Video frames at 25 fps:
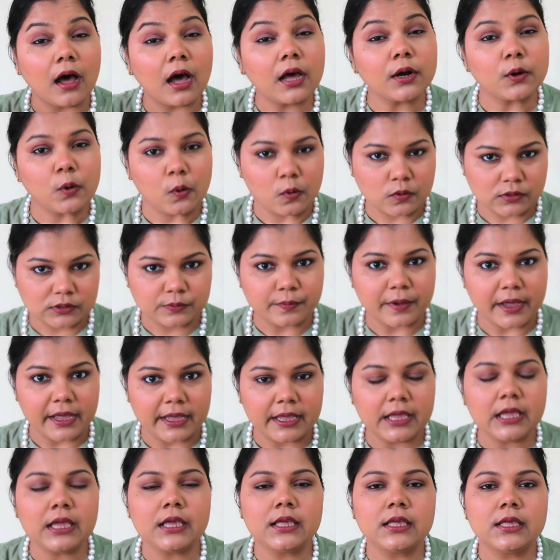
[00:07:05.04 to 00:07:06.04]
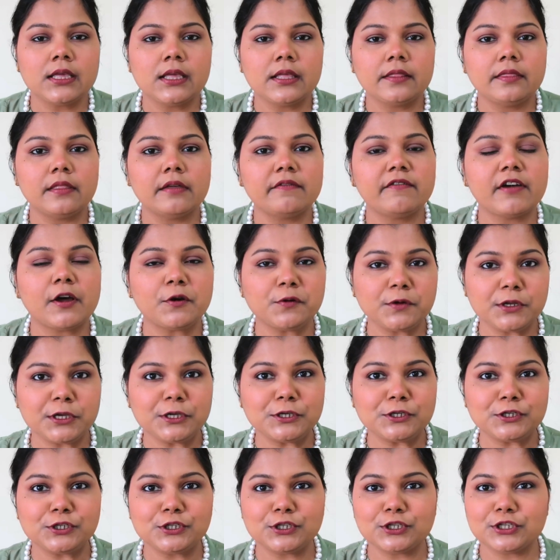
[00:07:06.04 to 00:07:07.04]
hour goes by, the
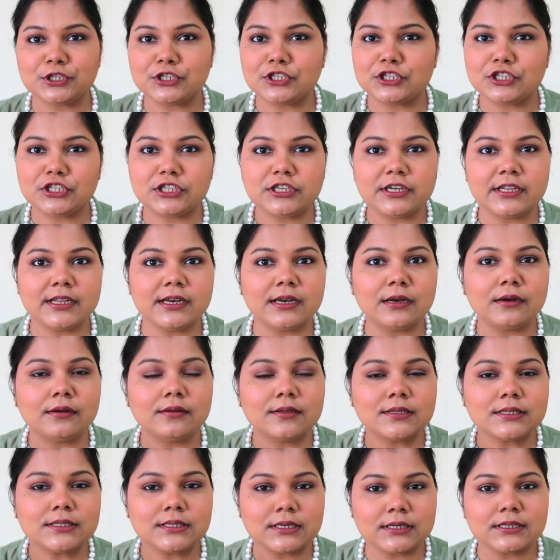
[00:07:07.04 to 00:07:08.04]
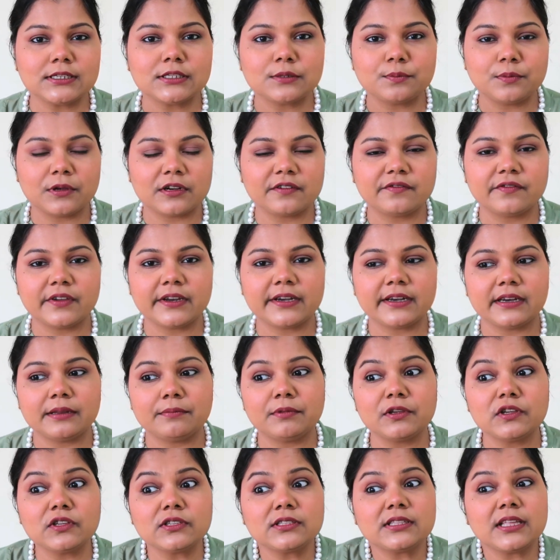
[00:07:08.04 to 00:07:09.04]
foundation still sits
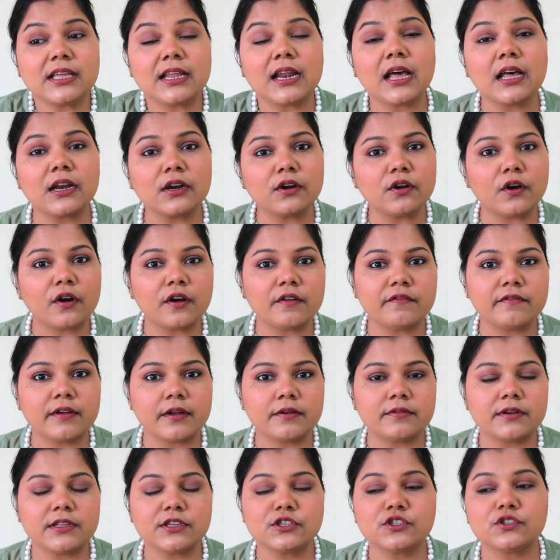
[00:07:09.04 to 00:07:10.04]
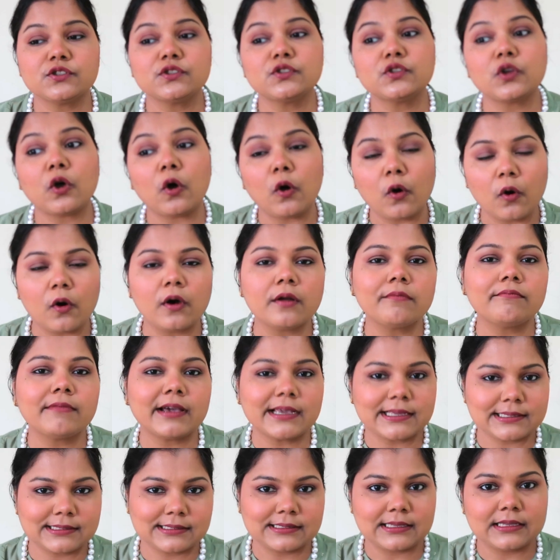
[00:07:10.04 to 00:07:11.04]
perfectly, because there are a lot of foundations, or
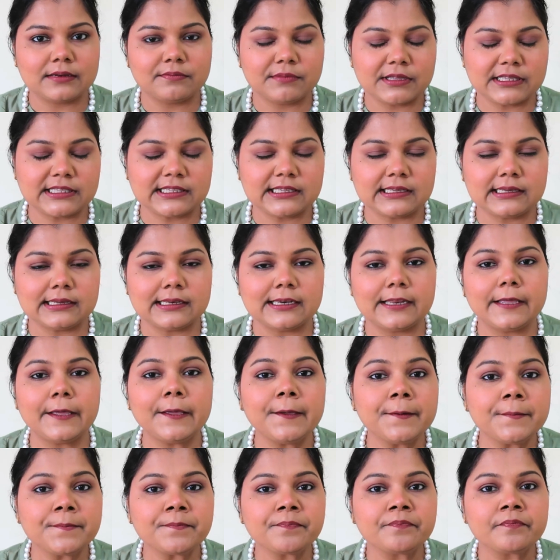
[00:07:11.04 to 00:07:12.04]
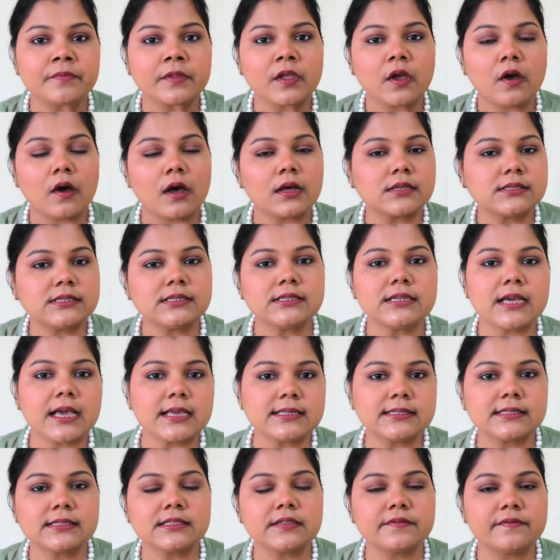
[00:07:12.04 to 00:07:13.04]
my skin basically
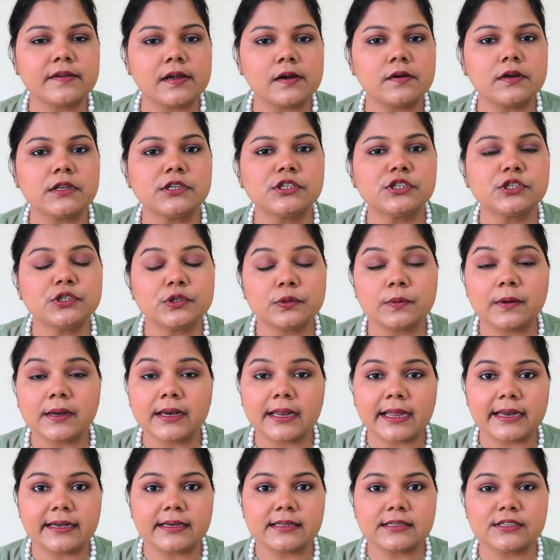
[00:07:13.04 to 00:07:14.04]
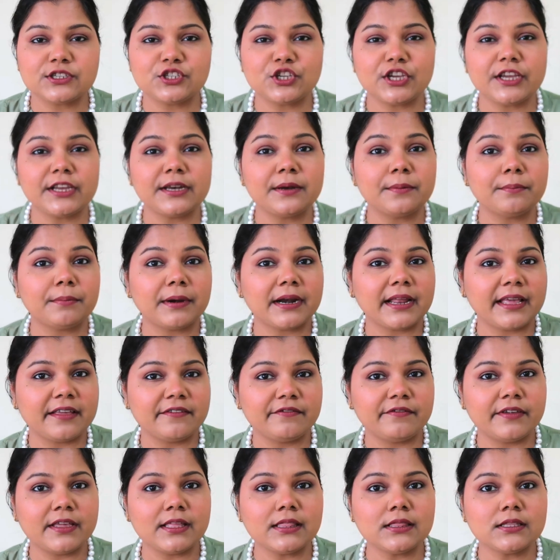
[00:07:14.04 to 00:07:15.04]
oxidizes the foundation to a lighter shade, but
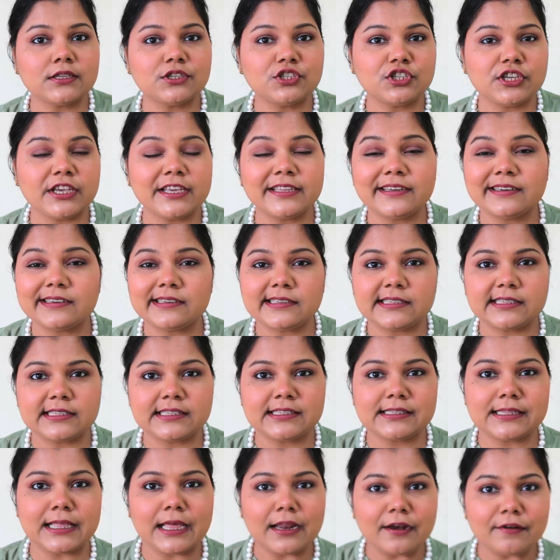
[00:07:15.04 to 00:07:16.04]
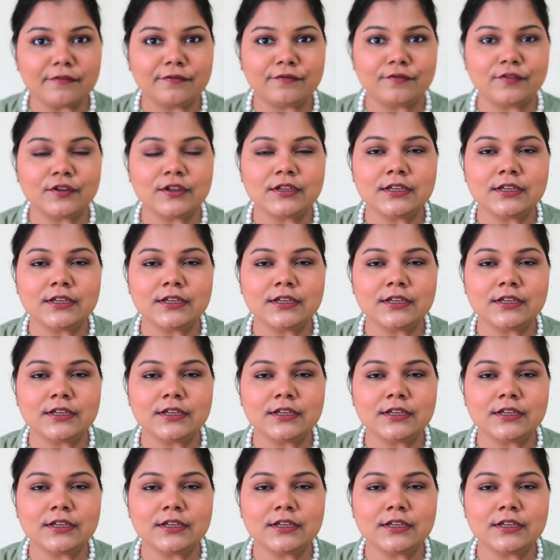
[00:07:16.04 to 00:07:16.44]
I feel the shade itself